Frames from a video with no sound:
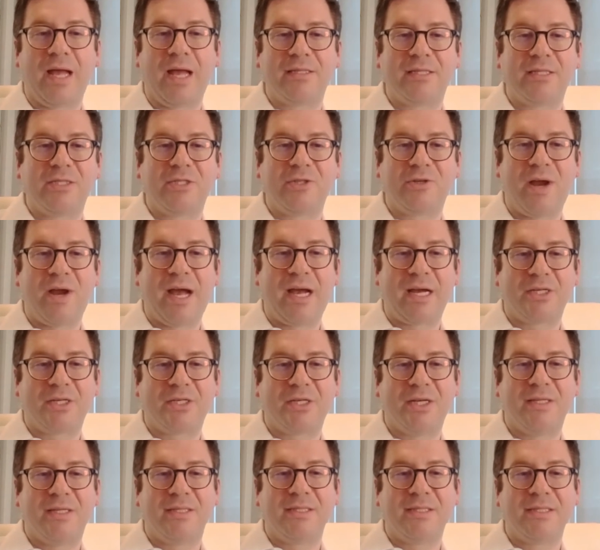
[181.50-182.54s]
out
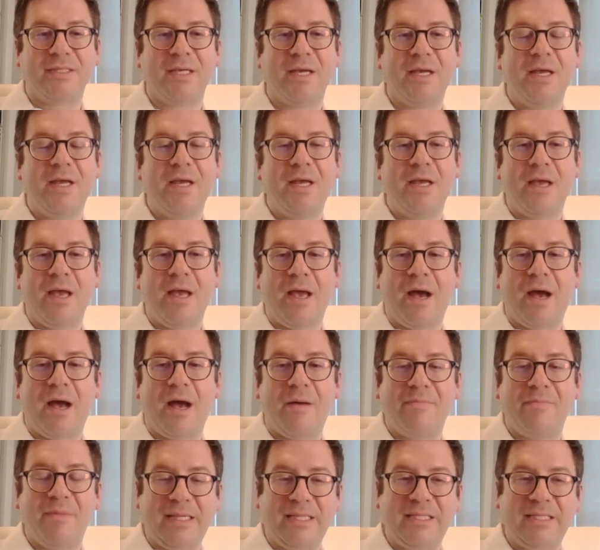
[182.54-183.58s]
distractions,
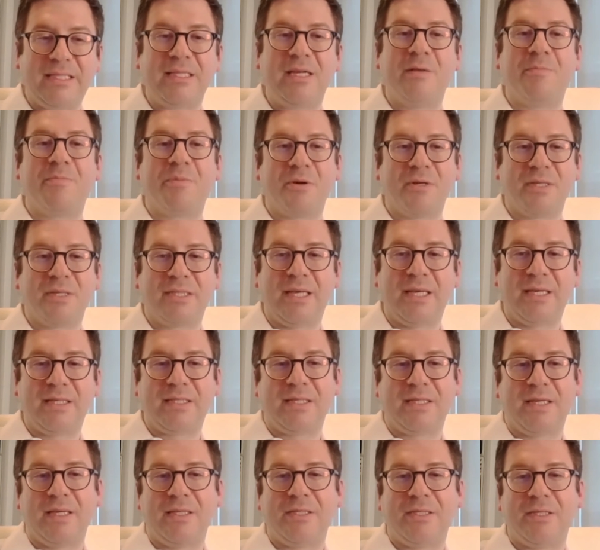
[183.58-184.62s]
um, that still
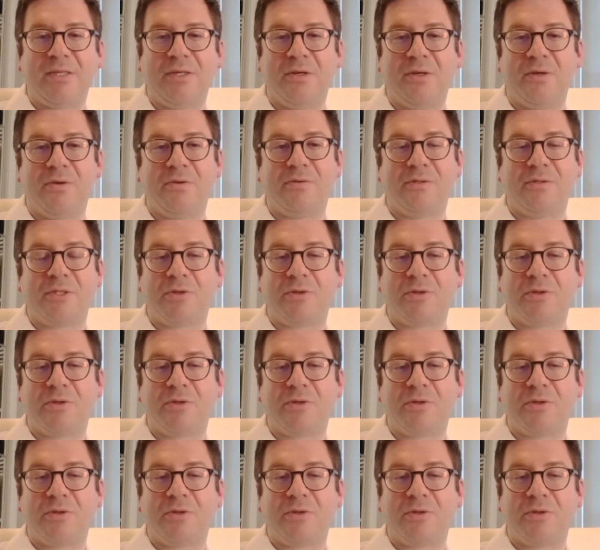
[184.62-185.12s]
persist into